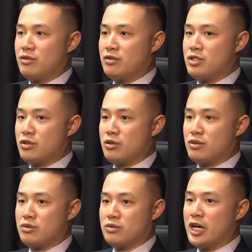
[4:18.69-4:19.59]

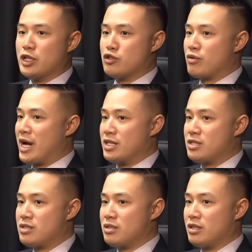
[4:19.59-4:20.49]
to
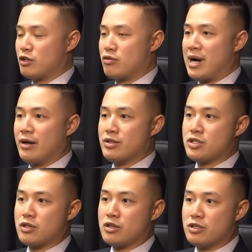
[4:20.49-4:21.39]
address a crowd
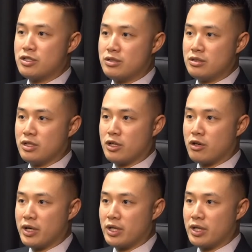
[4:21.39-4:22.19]
surge occurring.